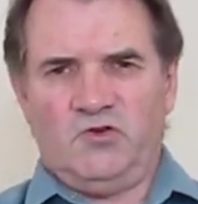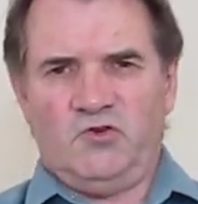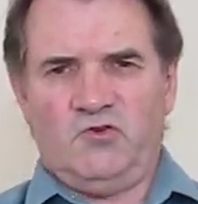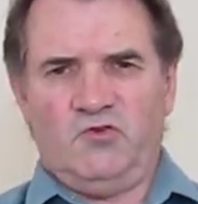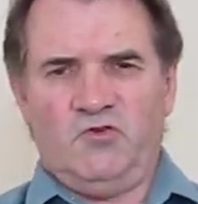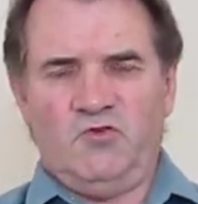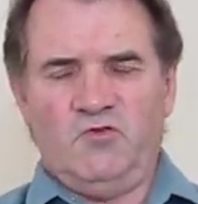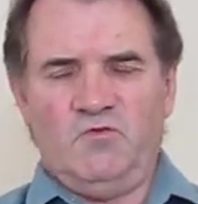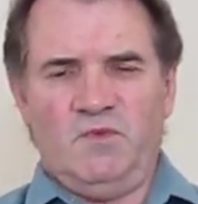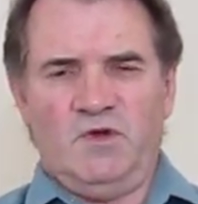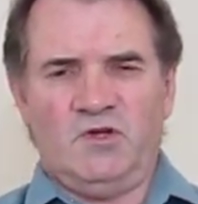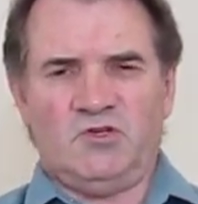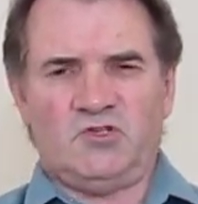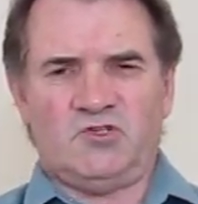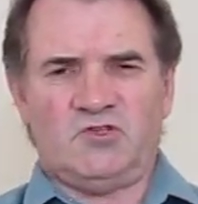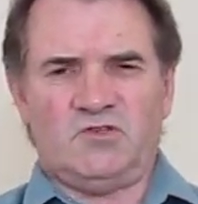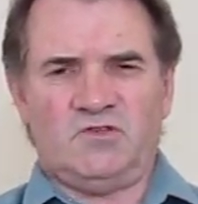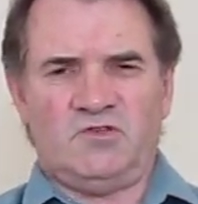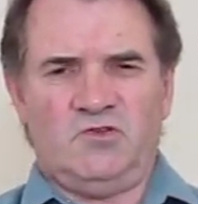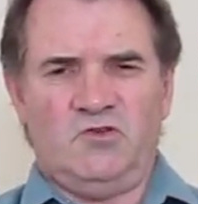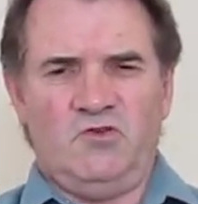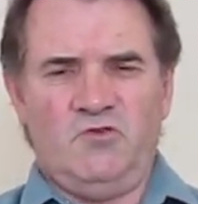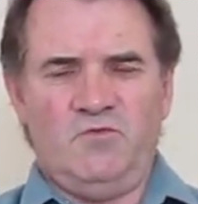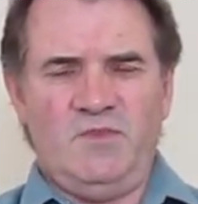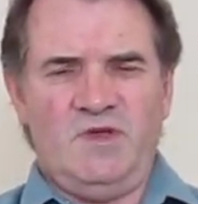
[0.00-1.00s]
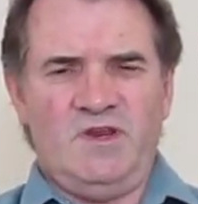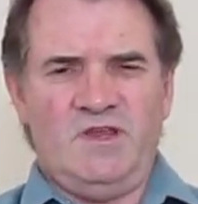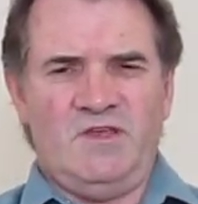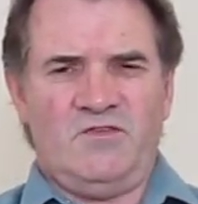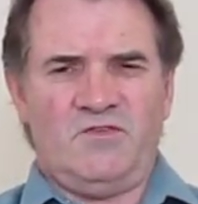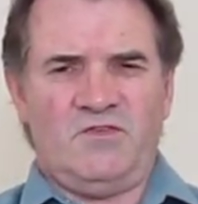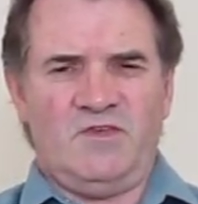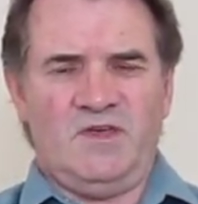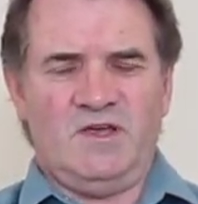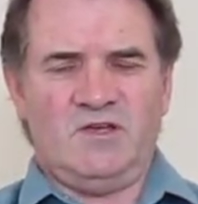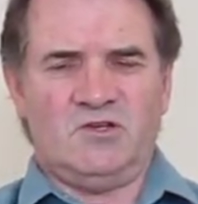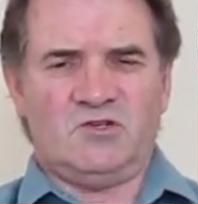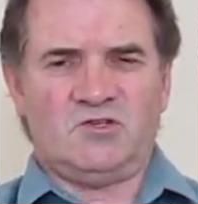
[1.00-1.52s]
too many
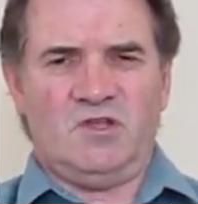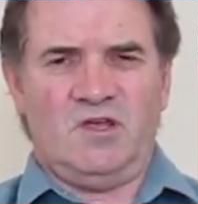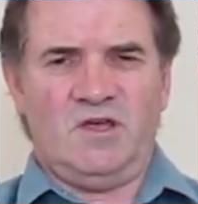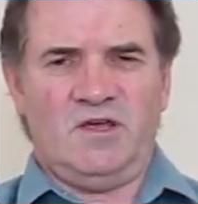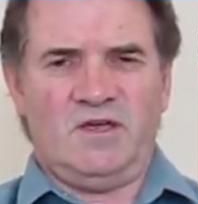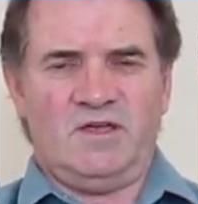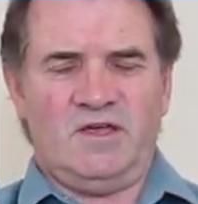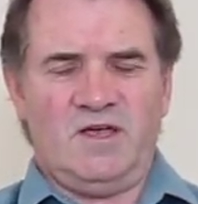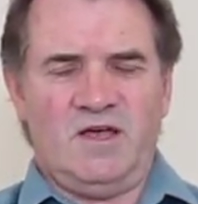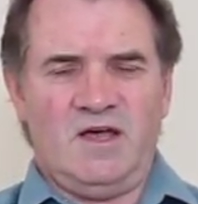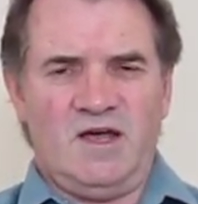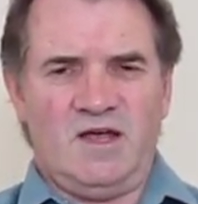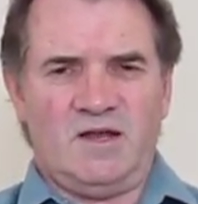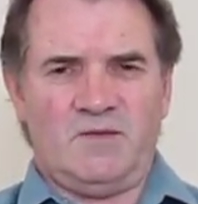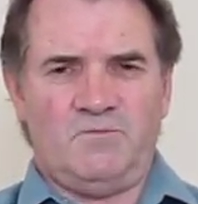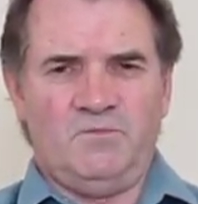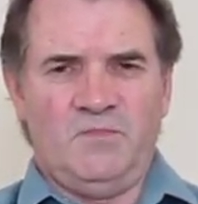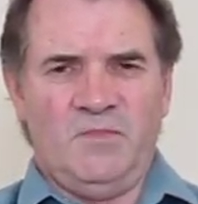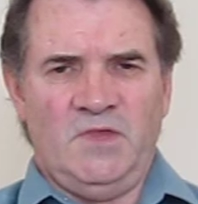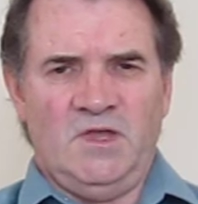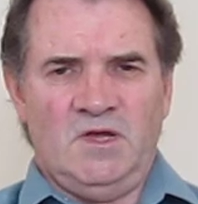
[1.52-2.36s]
things like that.